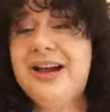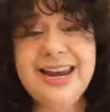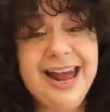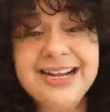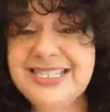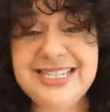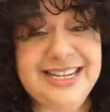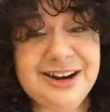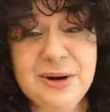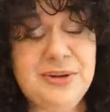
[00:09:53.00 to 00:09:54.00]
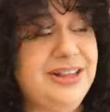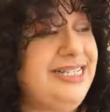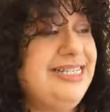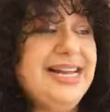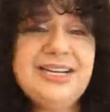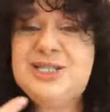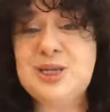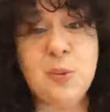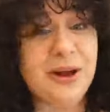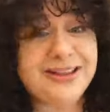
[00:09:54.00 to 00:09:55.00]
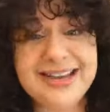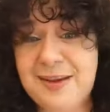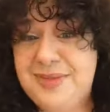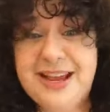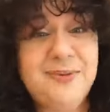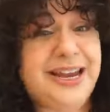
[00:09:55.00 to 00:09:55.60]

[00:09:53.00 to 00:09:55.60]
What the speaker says: connect, this is not just a one-time thing.